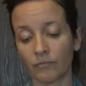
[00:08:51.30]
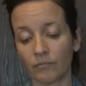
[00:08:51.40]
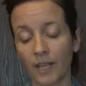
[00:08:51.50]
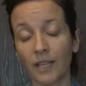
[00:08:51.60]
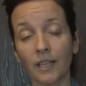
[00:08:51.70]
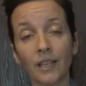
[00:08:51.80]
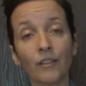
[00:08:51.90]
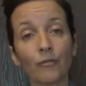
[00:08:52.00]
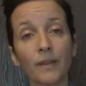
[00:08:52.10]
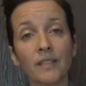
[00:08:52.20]
I can give
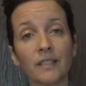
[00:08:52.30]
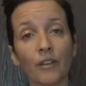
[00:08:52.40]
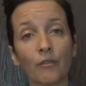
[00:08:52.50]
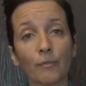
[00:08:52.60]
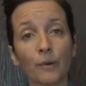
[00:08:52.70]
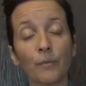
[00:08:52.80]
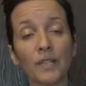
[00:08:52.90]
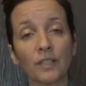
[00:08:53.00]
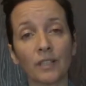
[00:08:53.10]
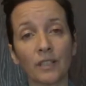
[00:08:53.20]
myself
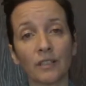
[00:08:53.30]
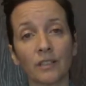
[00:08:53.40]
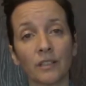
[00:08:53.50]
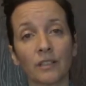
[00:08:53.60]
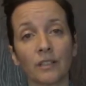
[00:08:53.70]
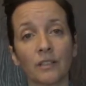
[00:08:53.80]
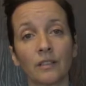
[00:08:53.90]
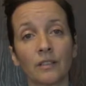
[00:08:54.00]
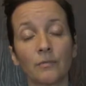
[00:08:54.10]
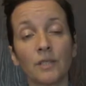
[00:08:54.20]
permission
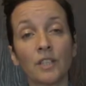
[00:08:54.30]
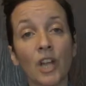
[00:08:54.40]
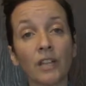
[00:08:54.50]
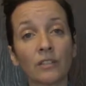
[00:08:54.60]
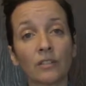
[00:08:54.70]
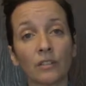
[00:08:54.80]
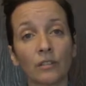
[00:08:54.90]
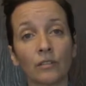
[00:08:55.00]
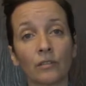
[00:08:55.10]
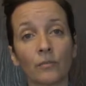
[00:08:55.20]
to be gentle
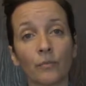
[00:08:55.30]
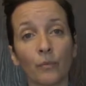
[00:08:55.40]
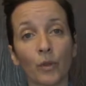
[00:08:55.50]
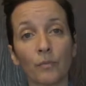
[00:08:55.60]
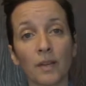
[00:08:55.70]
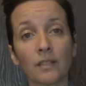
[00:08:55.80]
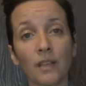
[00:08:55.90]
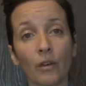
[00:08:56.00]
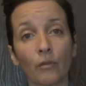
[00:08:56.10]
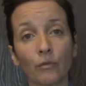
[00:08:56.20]
with myself.